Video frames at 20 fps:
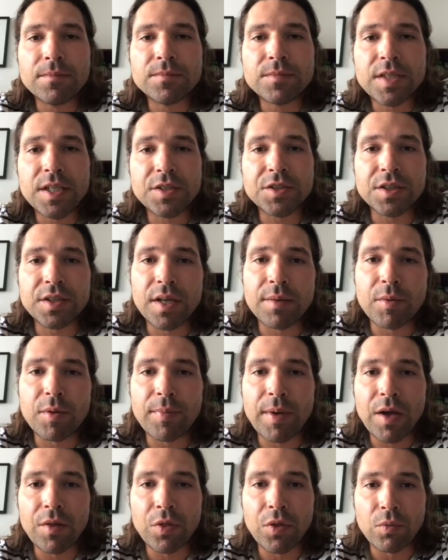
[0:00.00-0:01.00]
teaching them
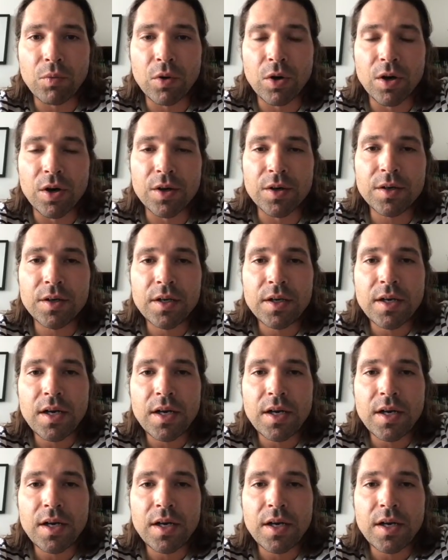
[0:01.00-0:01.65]
about the word